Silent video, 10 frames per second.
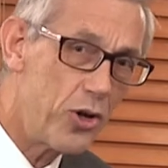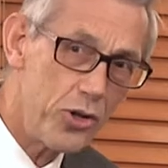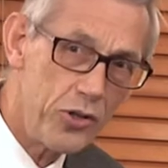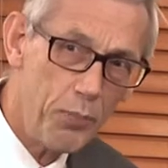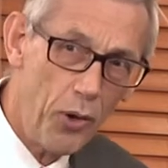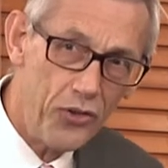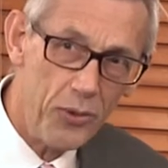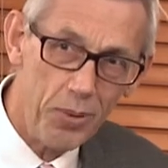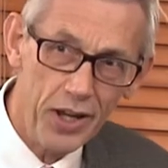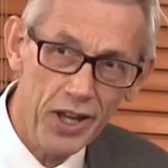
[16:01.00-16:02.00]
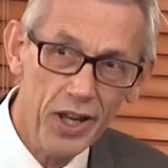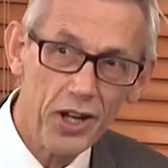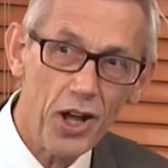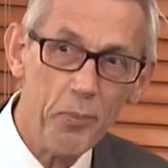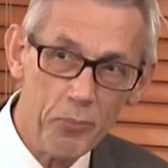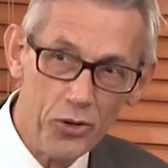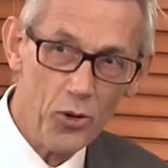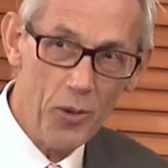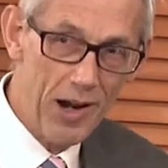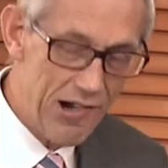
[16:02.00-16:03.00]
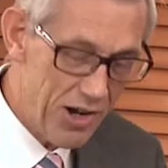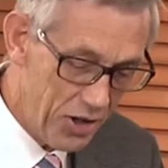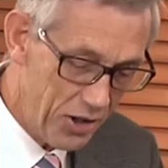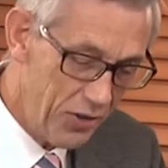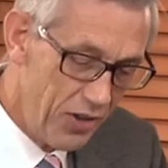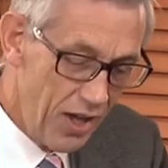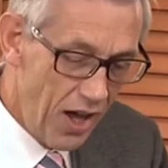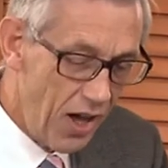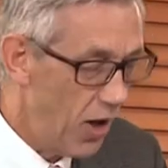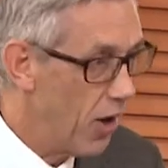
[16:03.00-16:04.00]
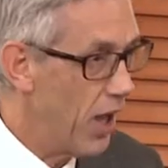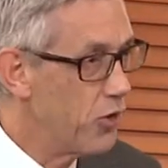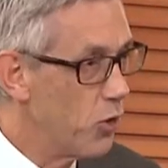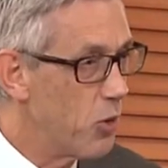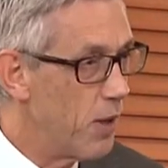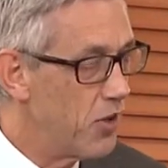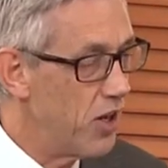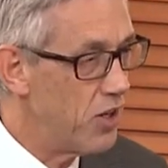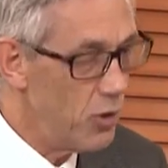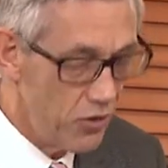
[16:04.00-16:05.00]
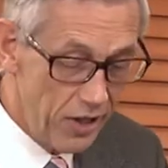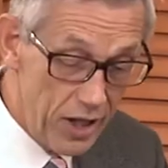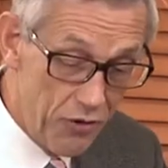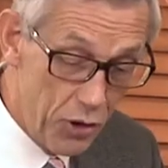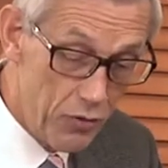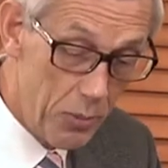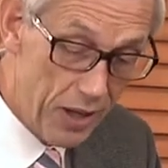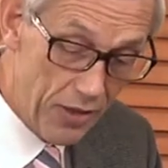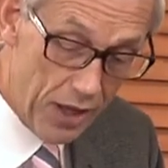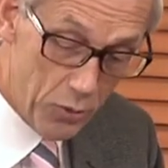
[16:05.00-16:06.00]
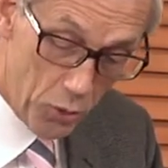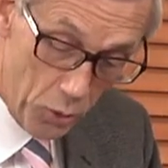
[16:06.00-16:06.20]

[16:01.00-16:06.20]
couldn't possibly come to America uh, and talk about Ted Hughes and leave Sylvia Plath out